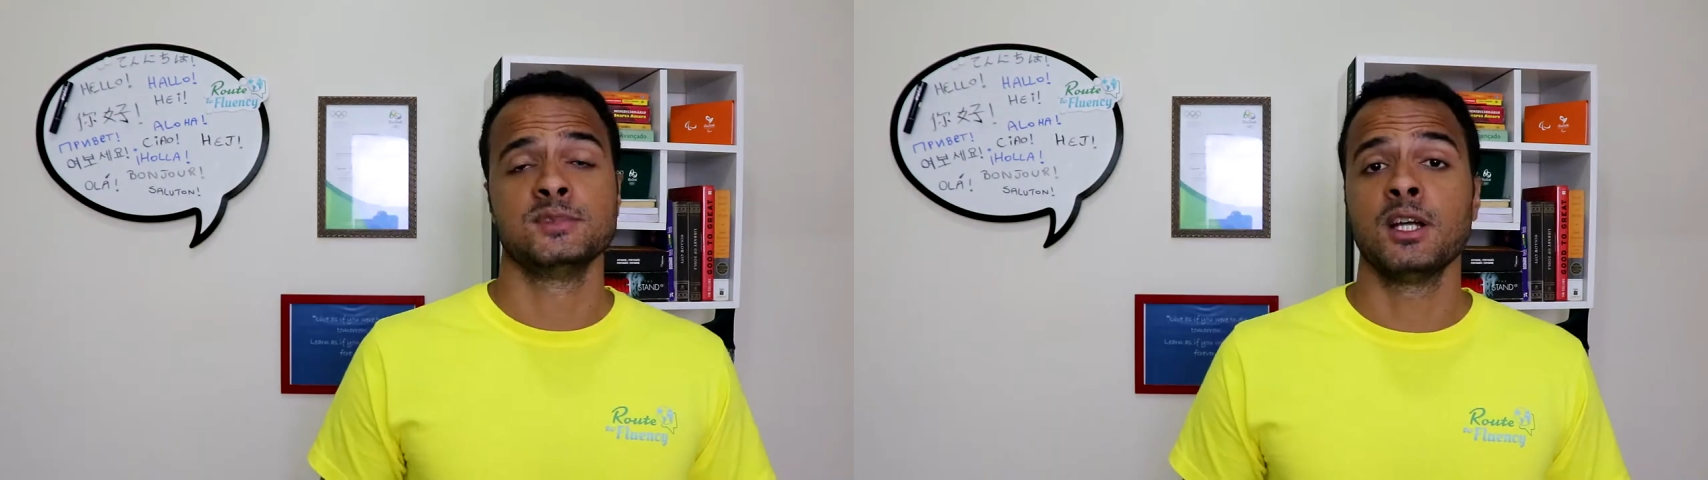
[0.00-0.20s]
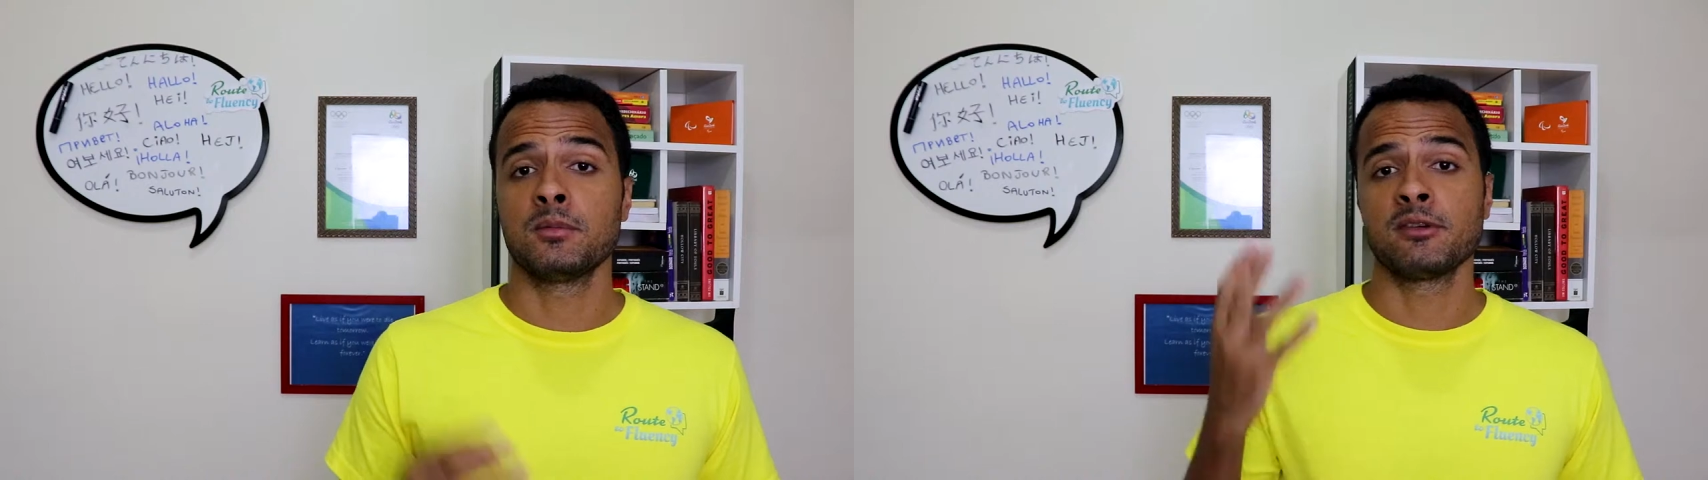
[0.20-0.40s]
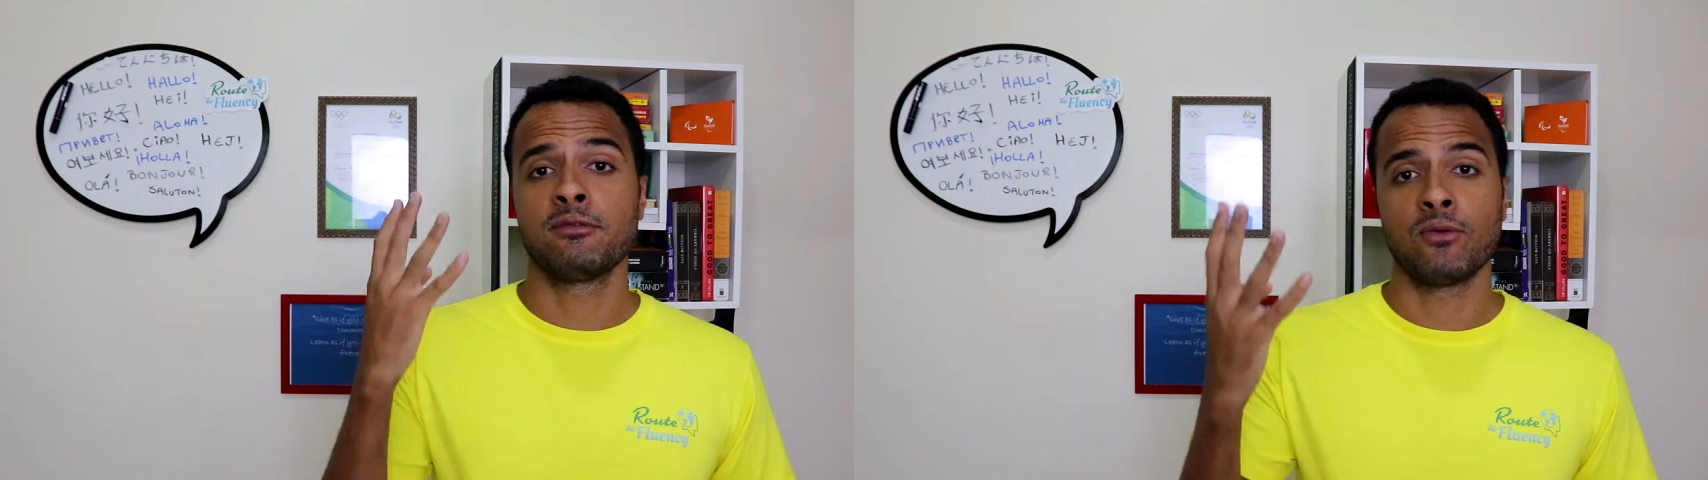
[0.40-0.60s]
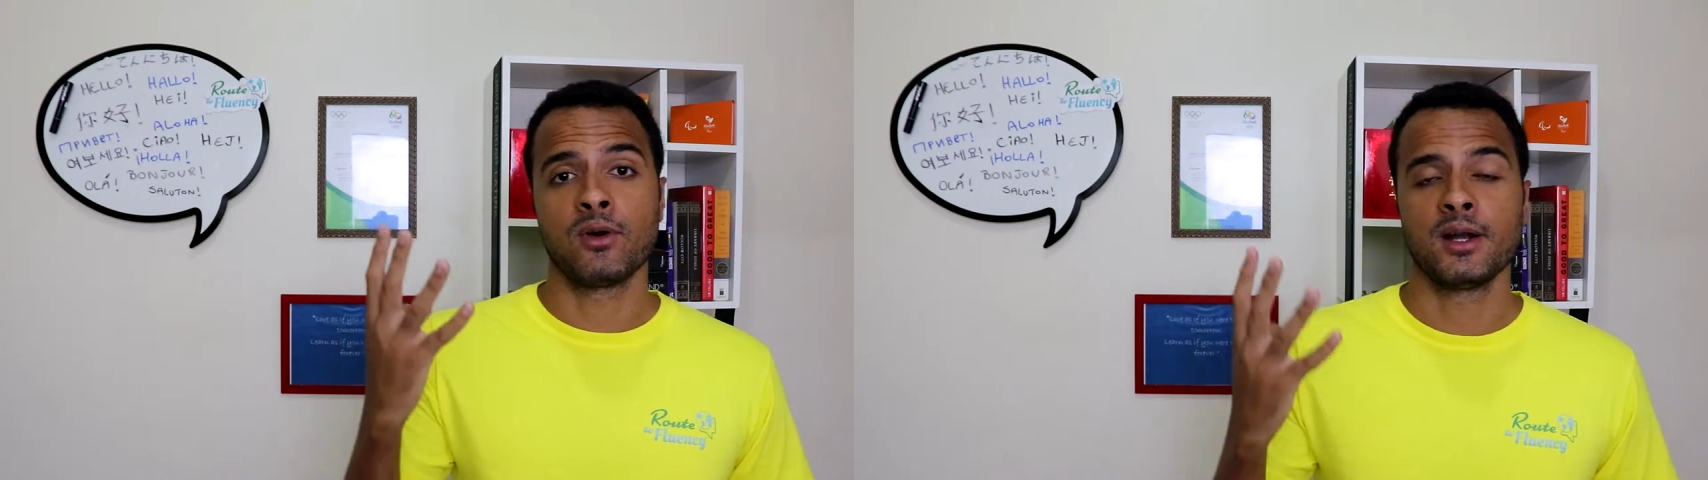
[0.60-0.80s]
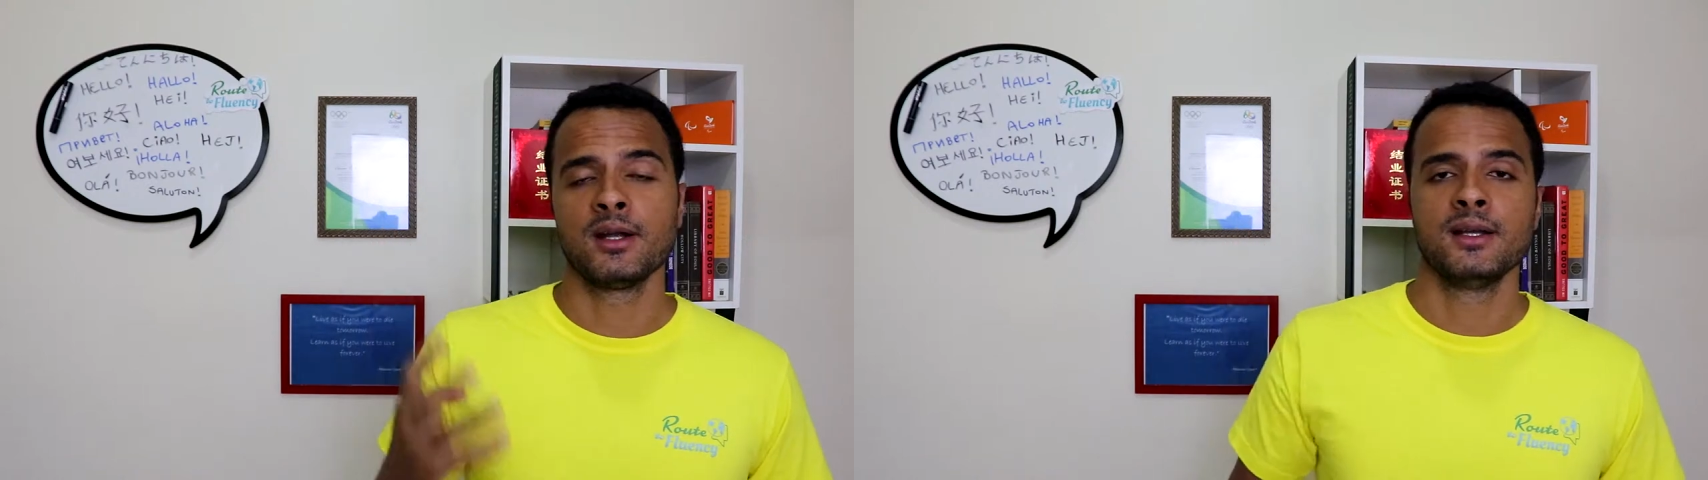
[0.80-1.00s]
Number
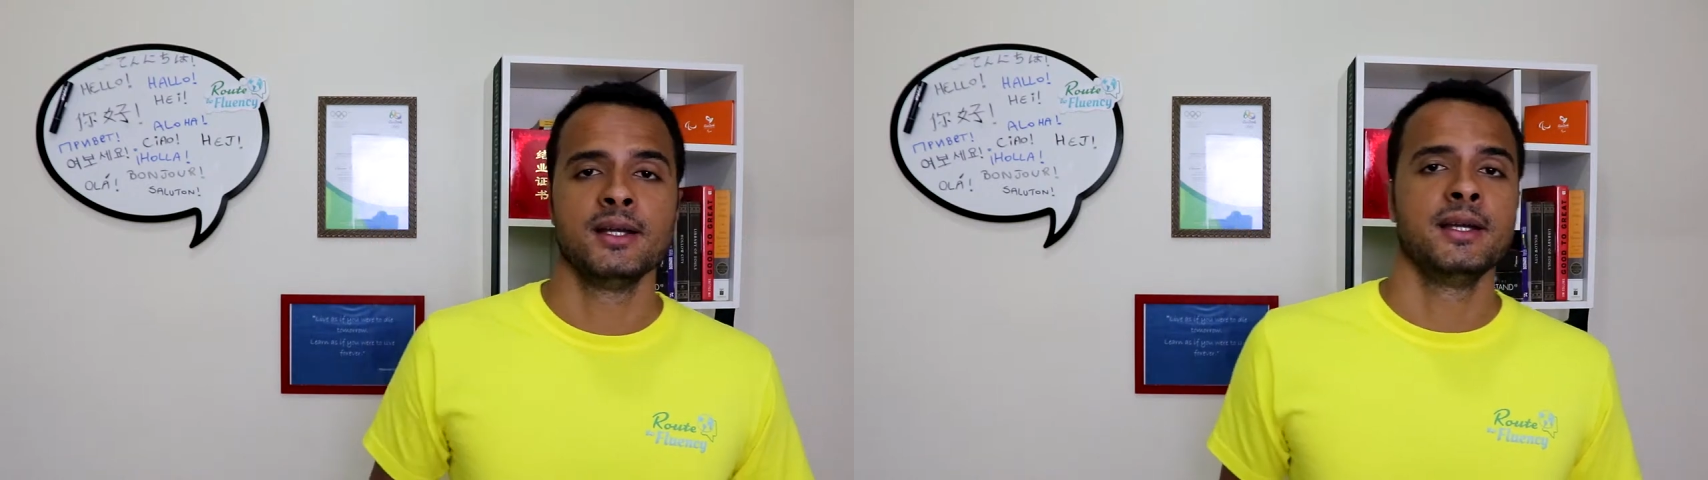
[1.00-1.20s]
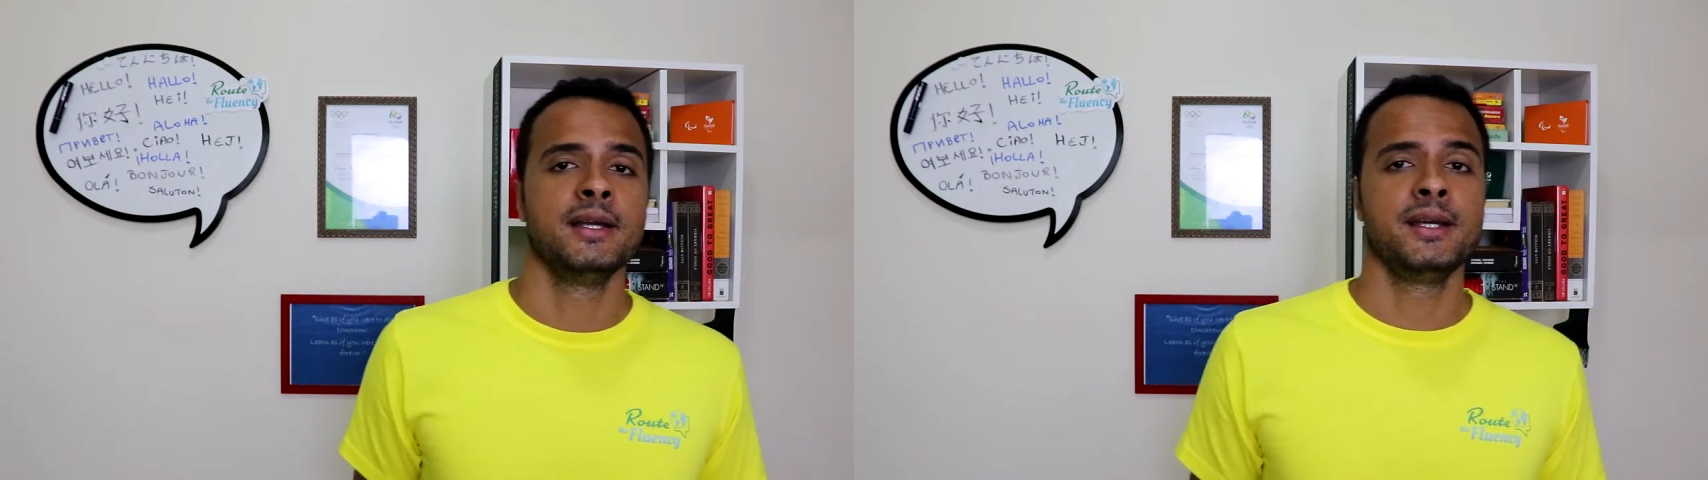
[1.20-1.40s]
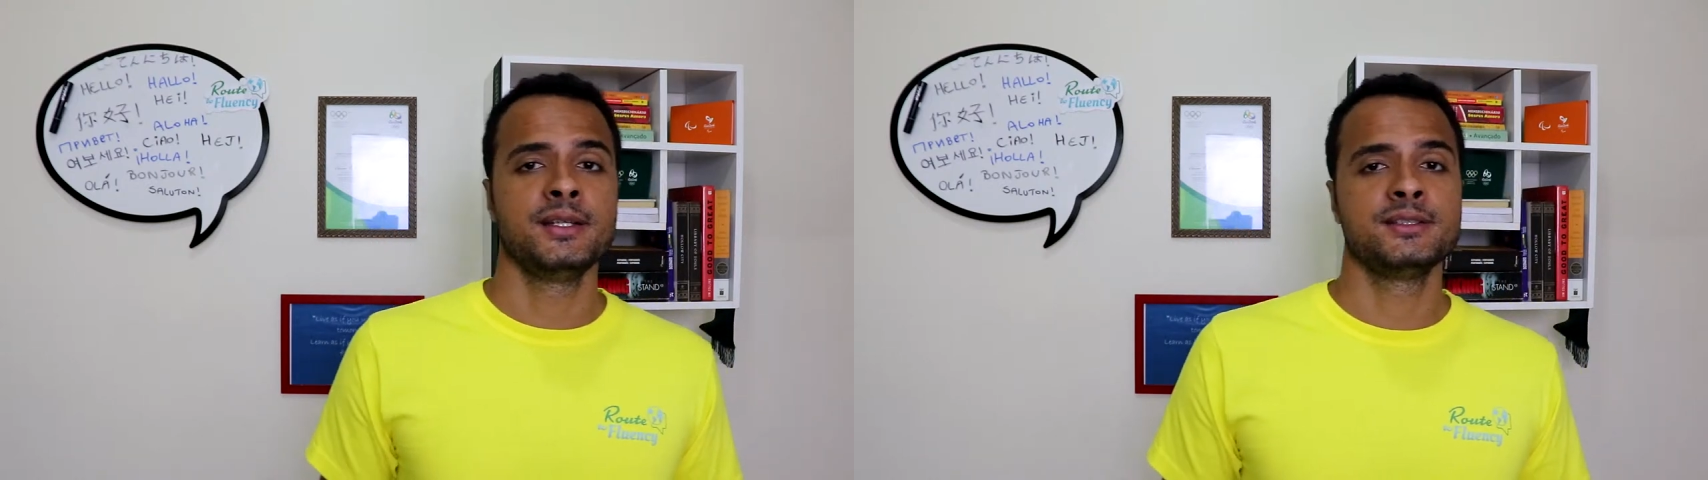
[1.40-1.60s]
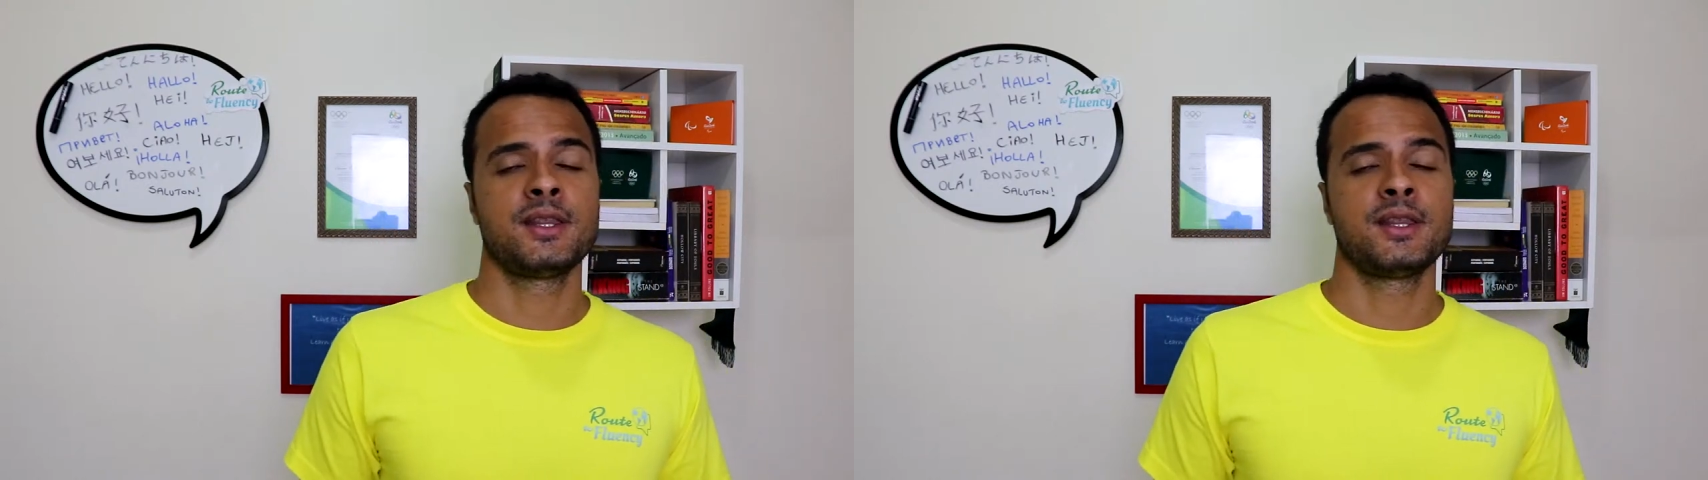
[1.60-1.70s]
four is